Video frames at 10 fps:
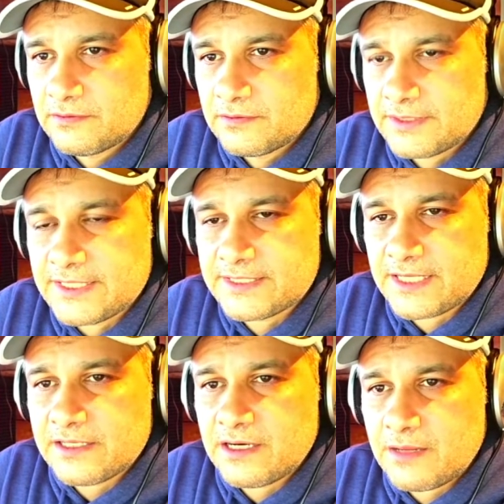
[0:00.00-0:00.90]
They
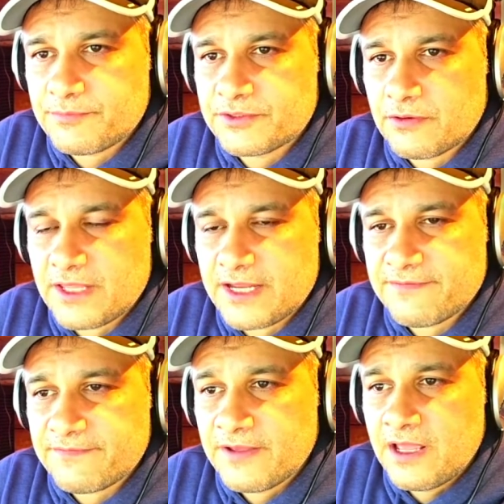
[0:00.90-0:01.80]
set it up so that
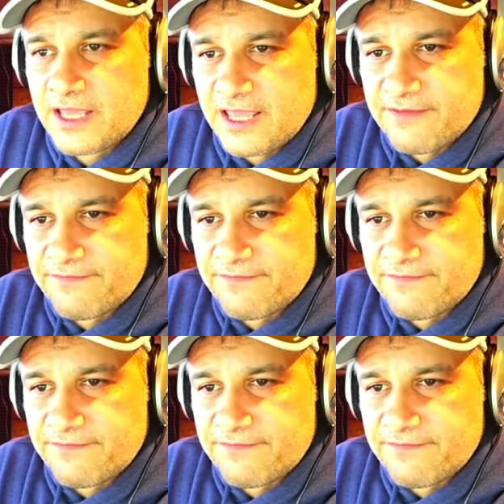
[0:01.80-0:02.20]
if